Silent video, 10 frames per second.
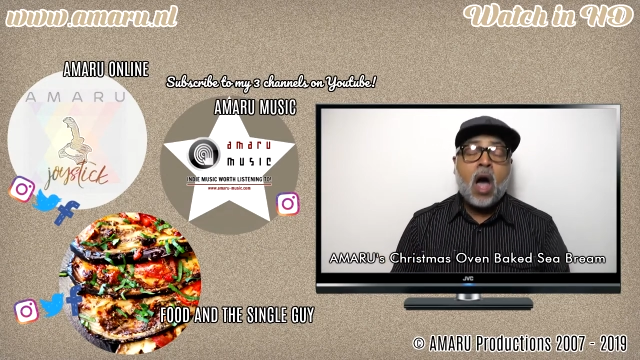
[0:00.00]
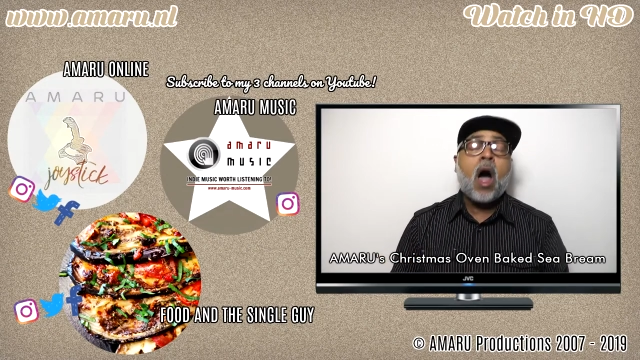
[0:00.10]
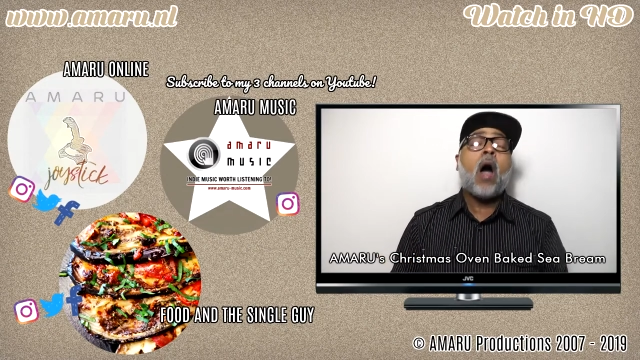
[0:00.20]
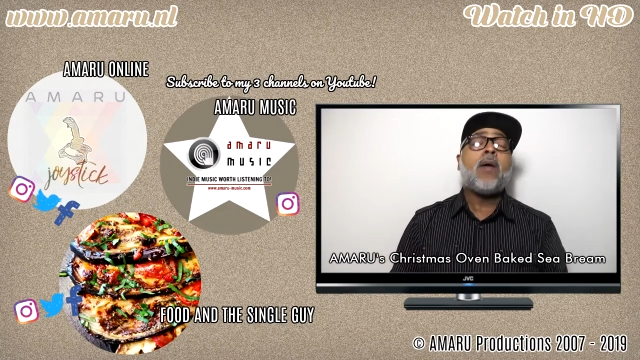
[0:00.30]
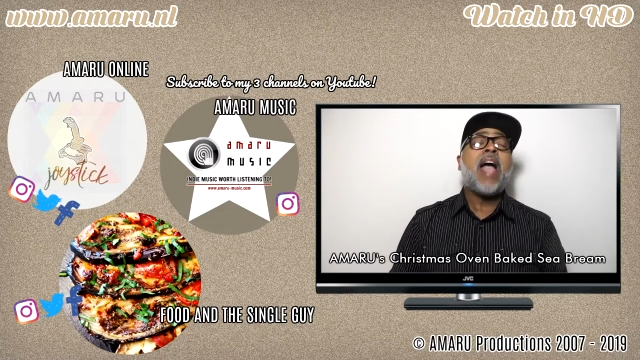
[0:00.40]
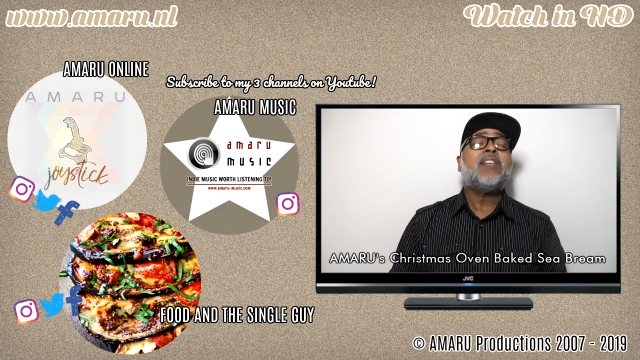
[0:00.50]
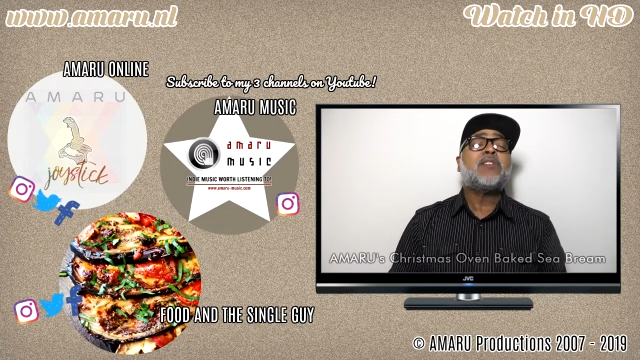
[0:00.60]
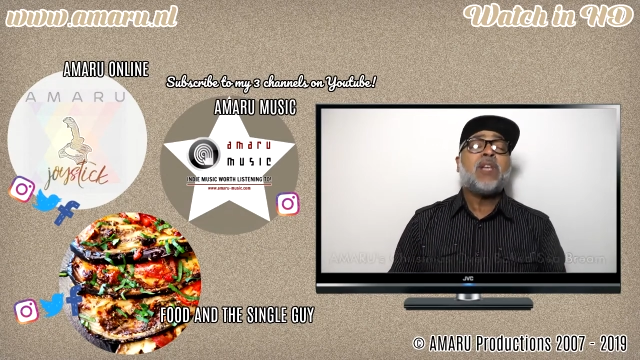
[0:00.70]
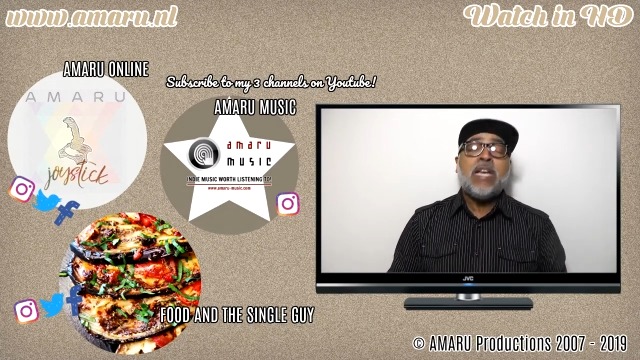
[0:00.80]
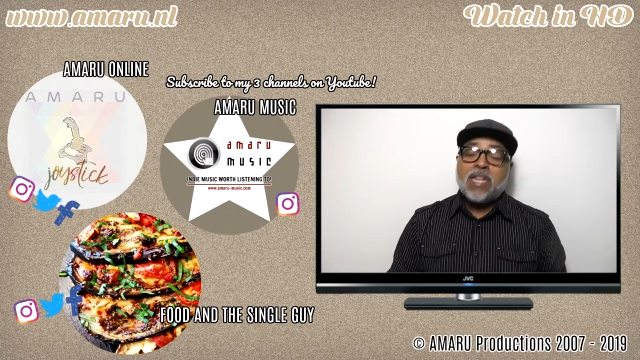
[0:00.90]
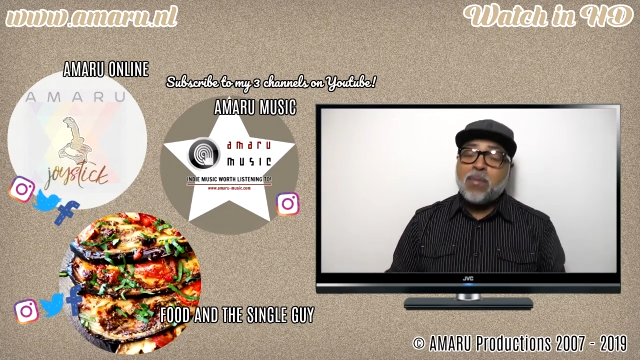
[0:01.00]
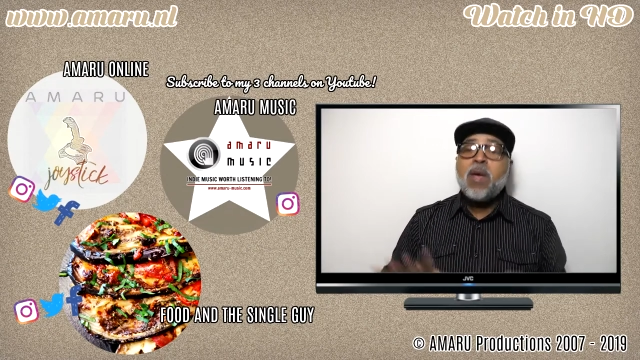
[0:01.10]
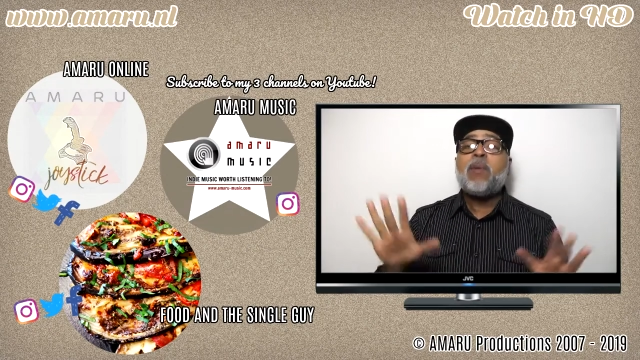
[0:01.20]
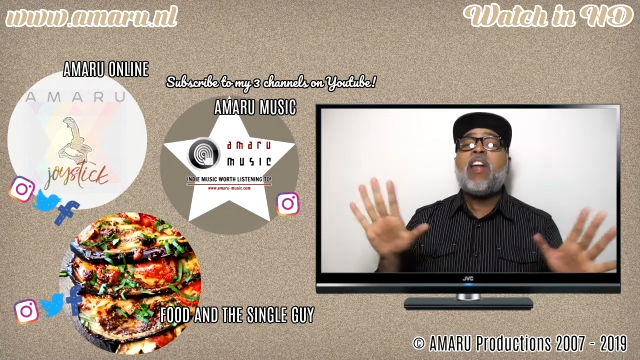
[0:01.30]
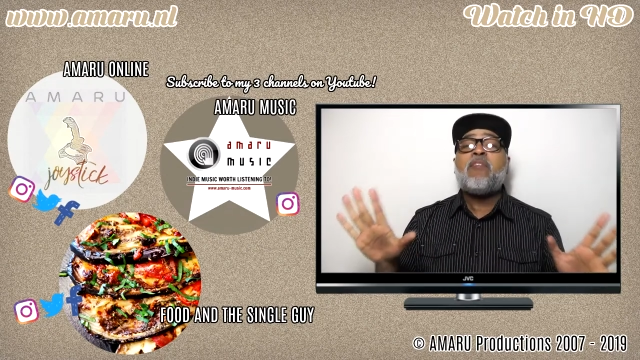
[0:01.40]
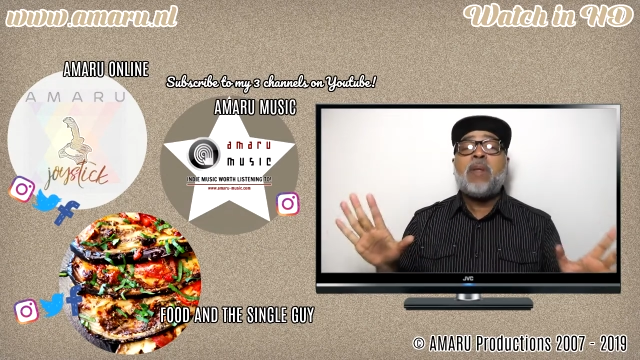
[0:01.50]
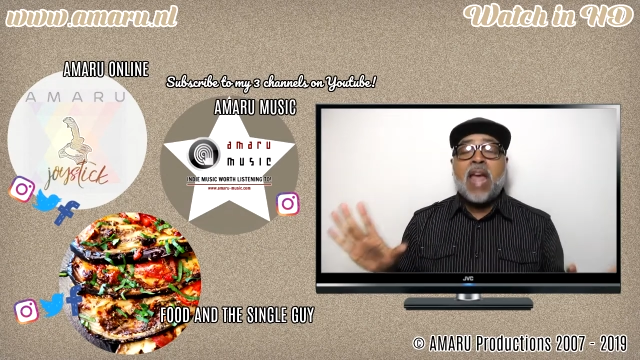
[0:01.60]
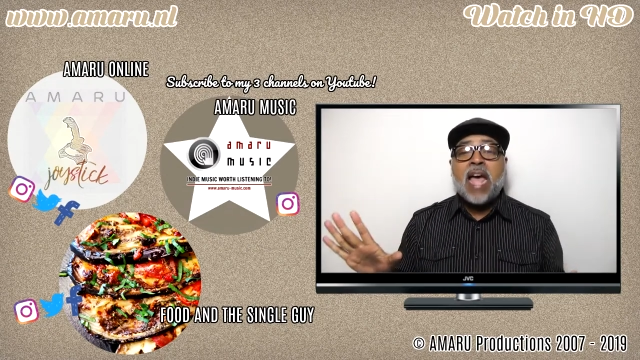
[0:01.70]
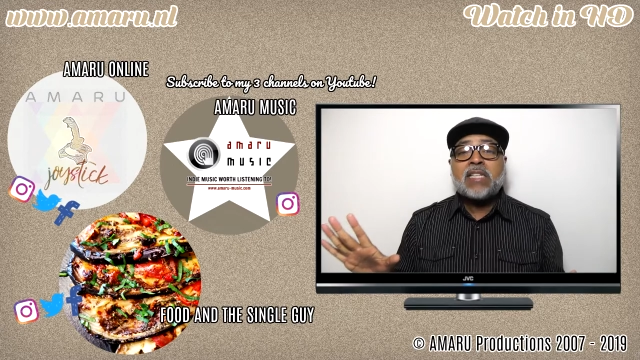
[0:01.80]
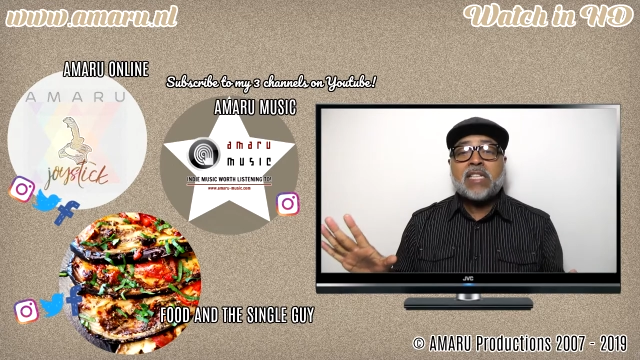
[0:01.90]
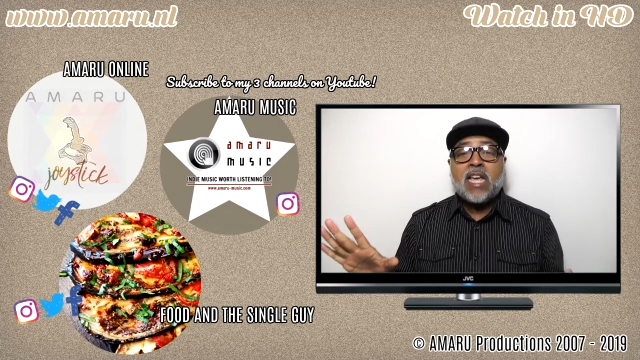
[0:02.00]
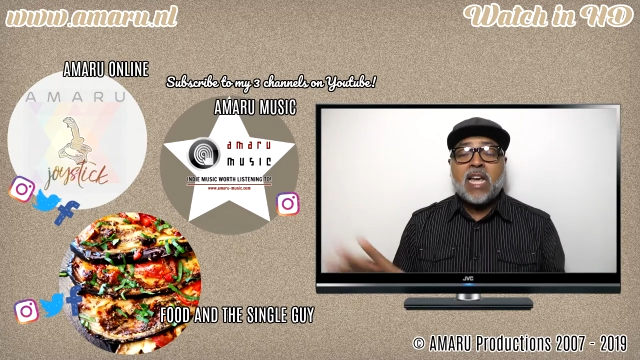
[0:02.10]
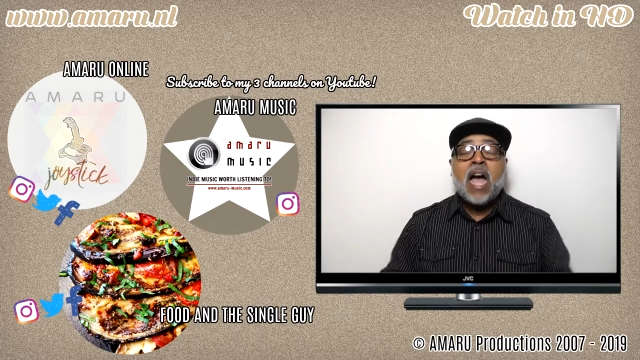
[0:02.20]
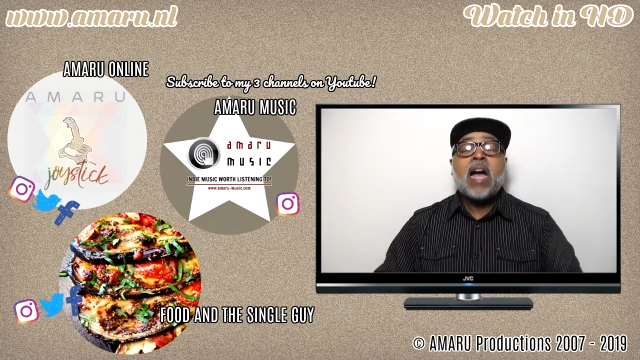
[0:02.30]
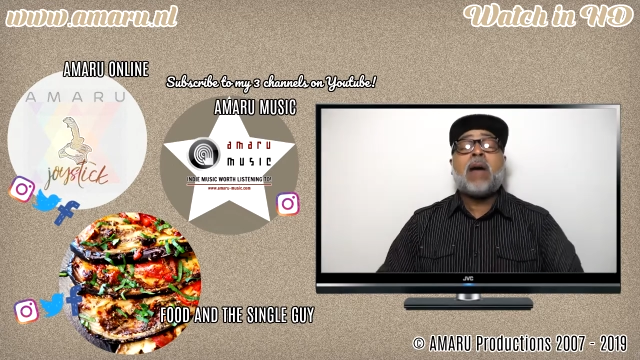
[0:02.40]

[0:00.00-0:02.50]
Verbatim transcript: Oh yes, the people have been asking,